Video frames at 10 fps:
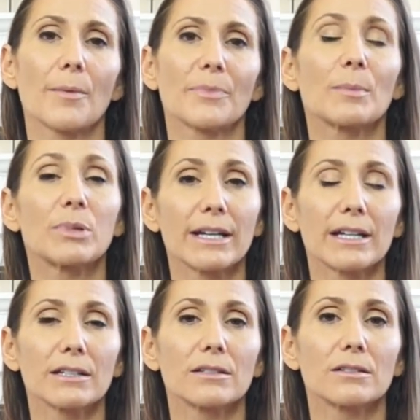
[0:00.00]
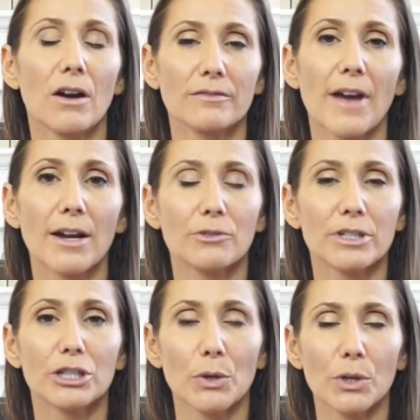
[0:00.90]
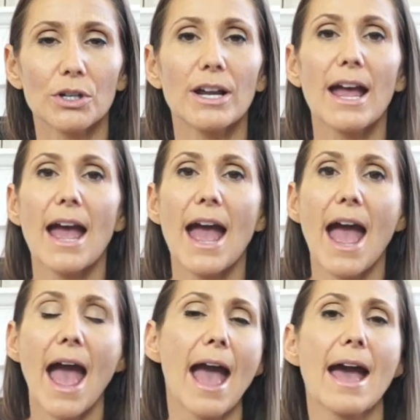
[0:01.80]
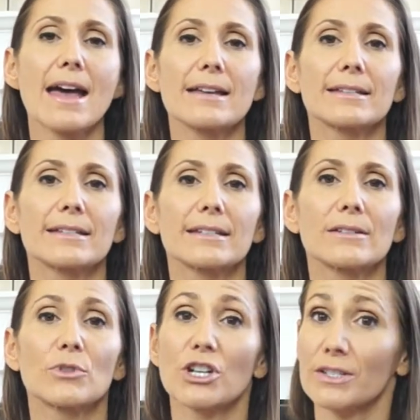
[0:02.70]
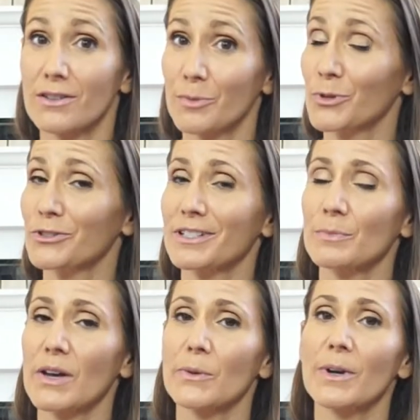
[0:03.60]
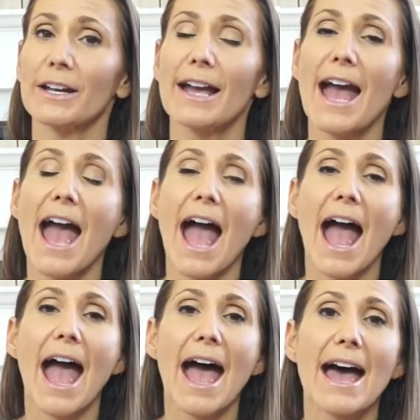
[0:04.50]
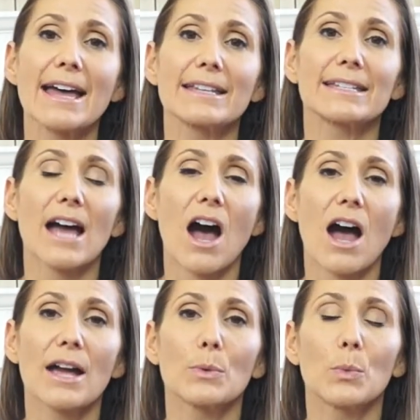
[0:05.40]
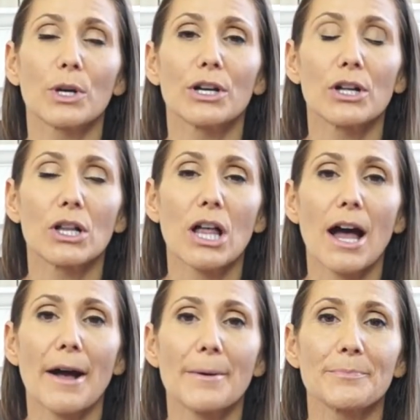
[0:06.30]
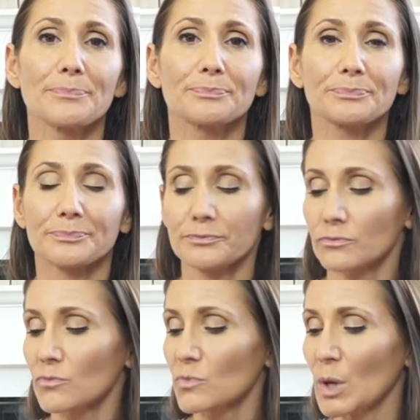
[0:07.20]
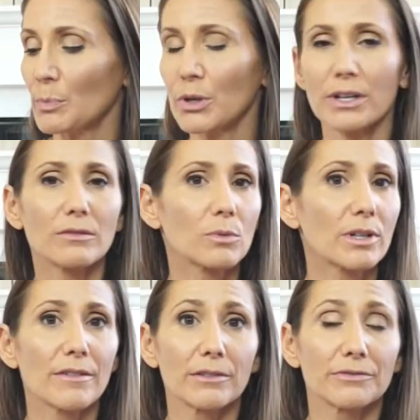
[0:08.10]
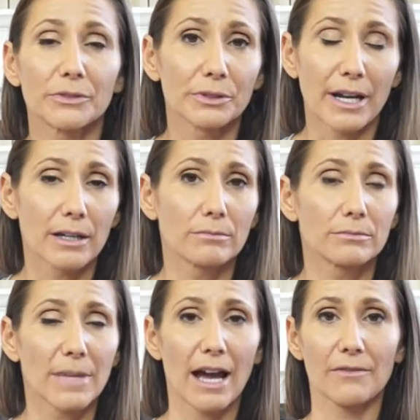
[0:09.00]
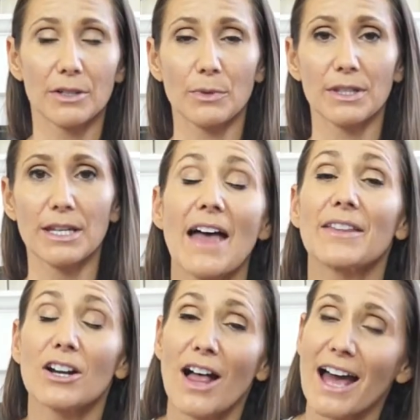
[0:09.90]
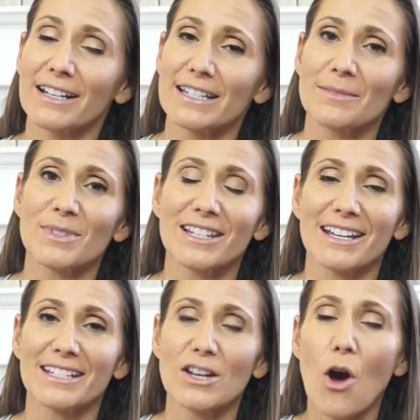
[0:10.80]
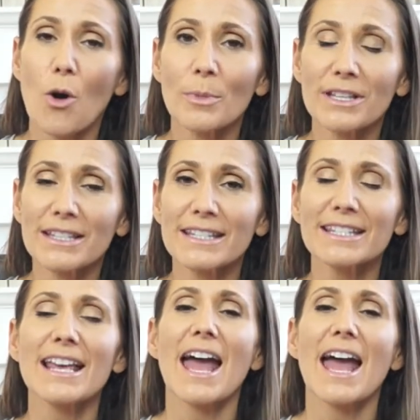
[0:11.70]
the plain non-fat Greek yogurt, and which has a lot of protein, by the way, and I will put in whatever fruit I'm having with it, and then I'll add in some sliced almonds,